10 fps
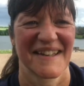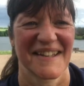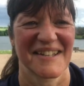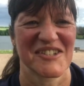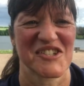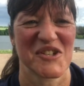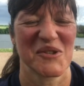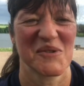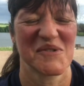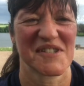and
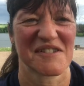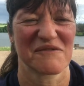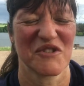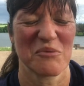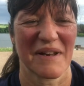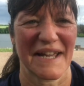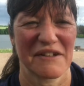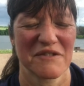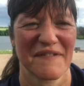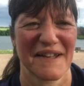used the route
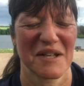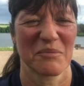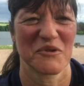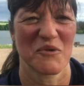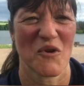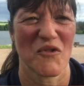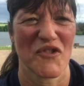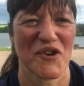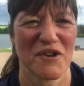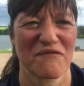planner available on
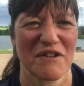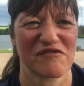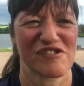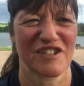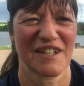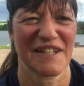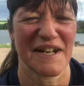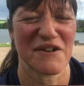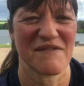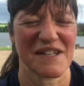the River and
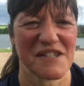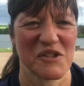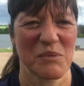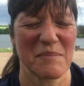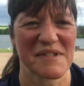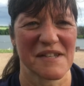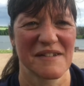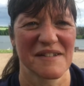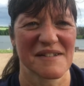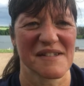Canal Rescue
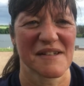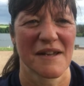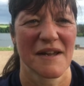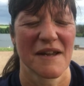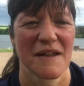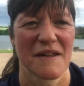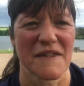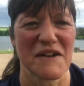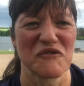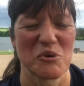website.
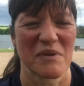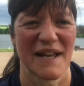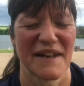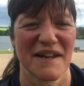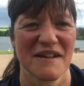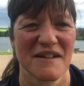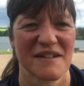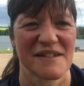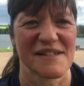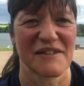That route planner
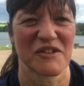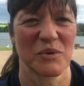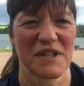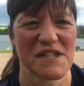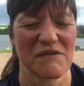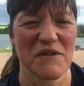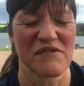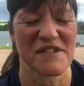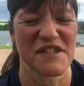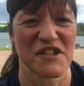said the quickest route for
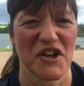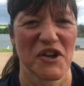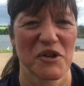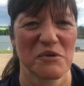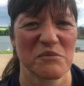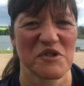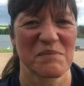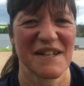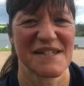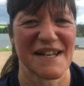us to go would
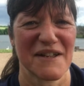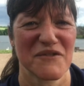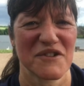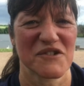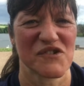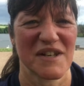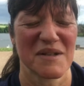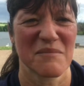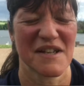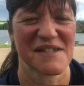be down the Trent
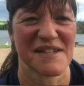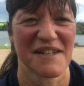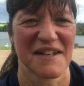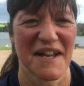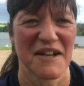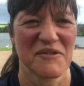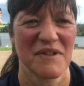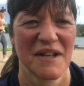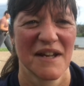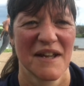Mersey Canal
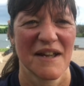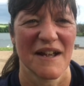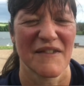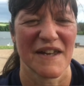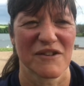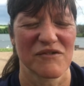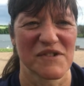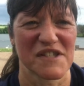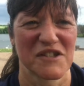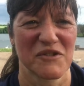and then
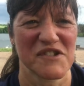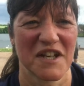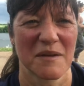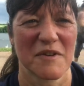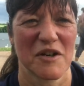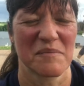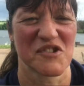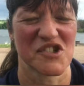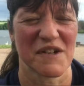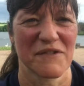across to Nottingham and up to
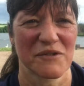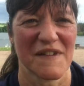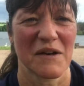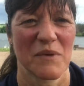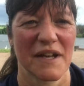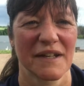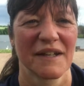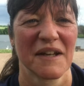Sheffield that way.